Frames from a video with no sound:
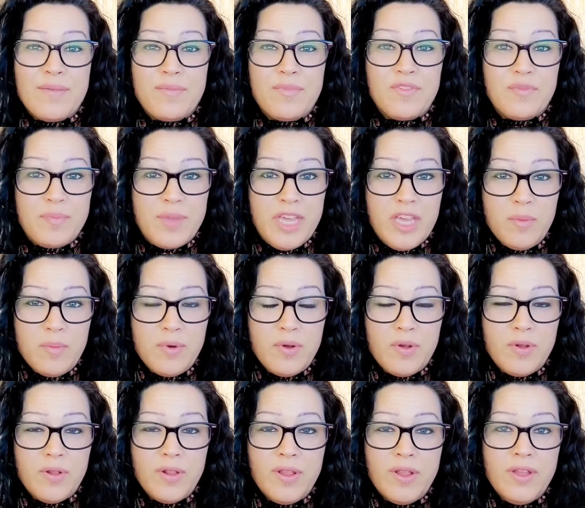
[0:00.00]
of
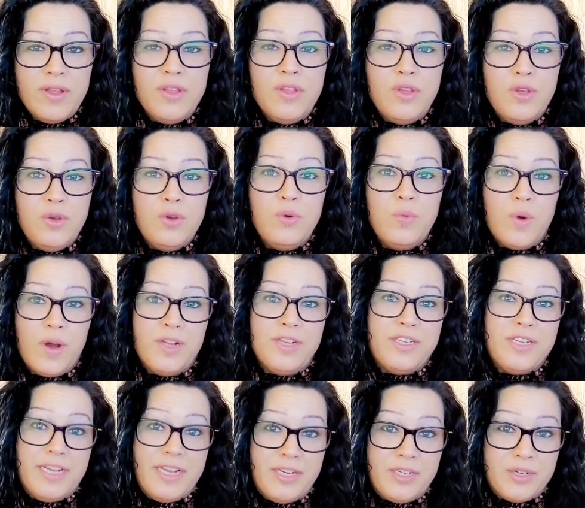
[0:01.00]
people you want
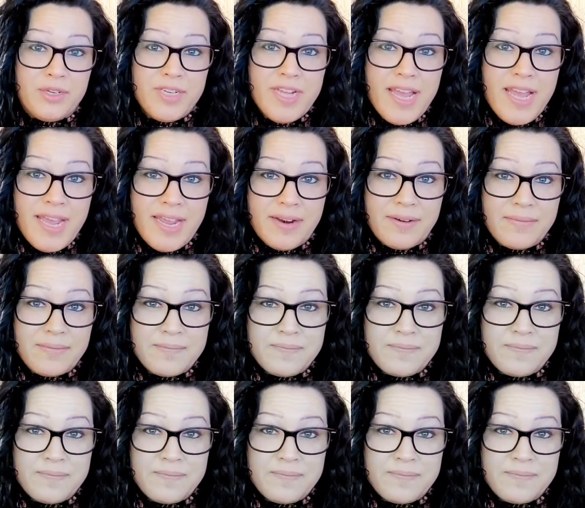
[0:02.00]
to entertain.